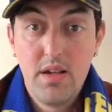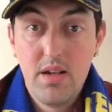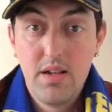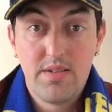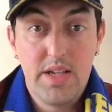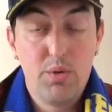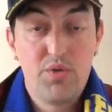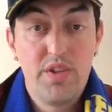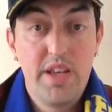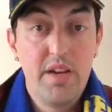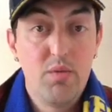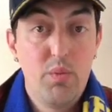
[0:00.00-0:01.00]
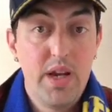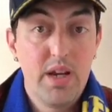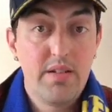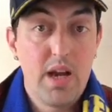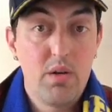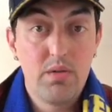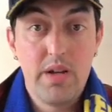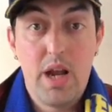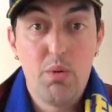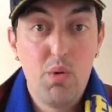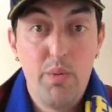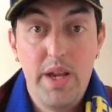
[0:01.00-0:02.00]
South Sydney have worked out
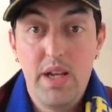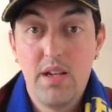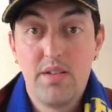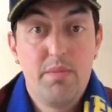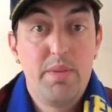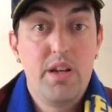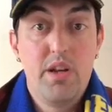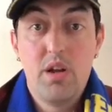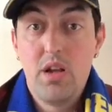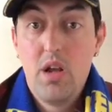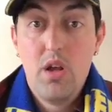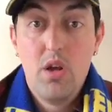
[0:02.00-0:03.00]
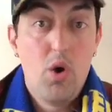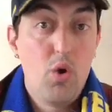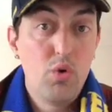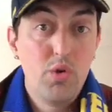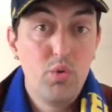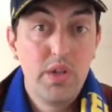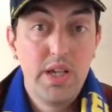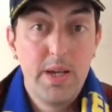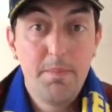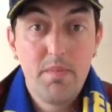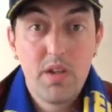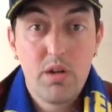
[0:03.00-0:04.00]
our weakness. I bet you all the other
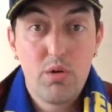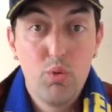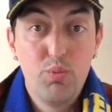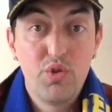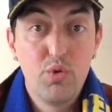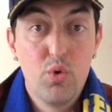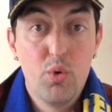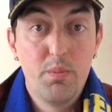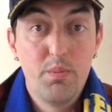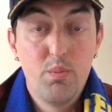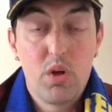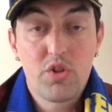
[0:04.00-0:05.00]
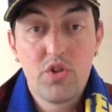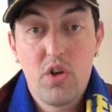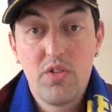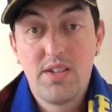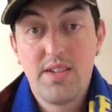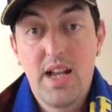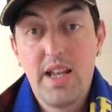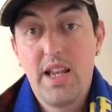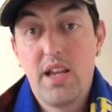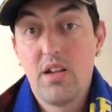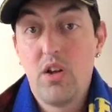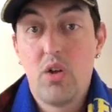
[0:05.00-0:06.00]
clubs at home watching on the telly
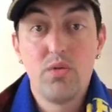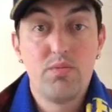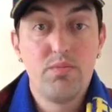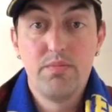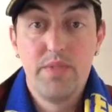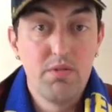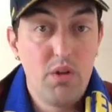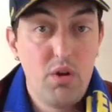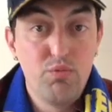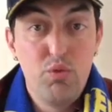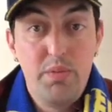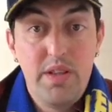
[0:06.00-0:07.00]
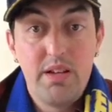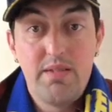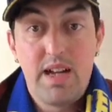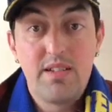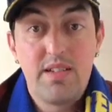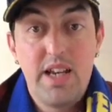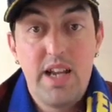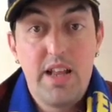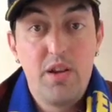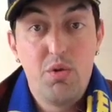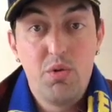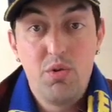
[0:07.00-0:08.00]
they're all rubbing their hands together,
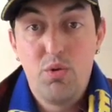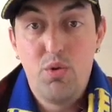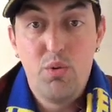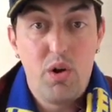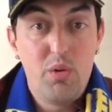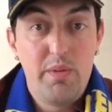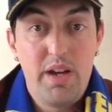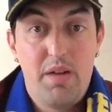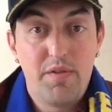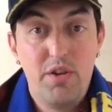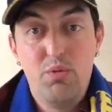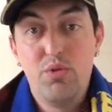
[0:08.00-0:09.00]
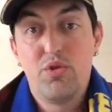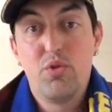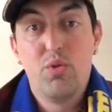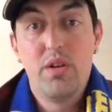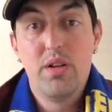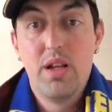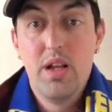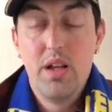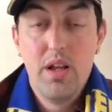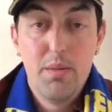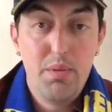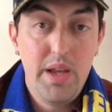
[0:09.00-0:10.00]
going, "Oh, all we have to do is go to
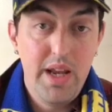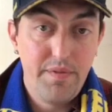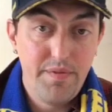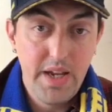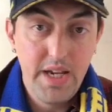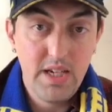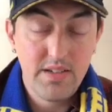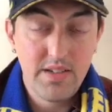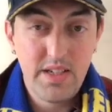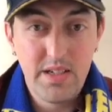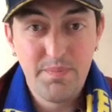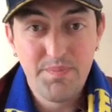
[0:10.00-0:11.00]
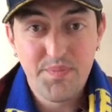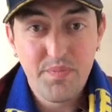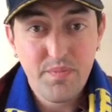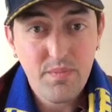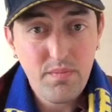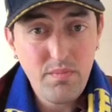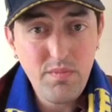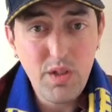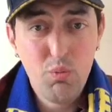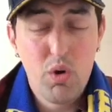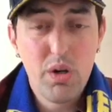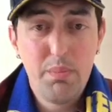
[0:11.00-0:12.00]
Blake Ferguson and
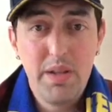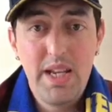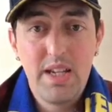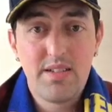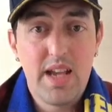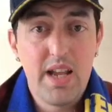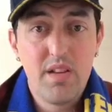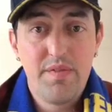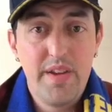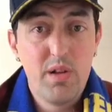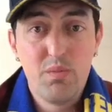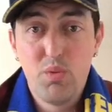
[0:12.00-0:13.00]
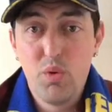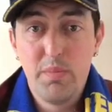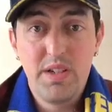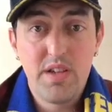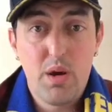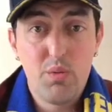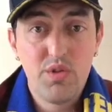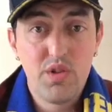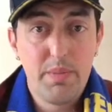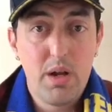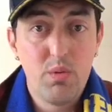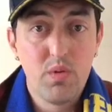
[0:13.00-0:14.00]
Wong Oblique's side of the field, and we'll be sound as a pound."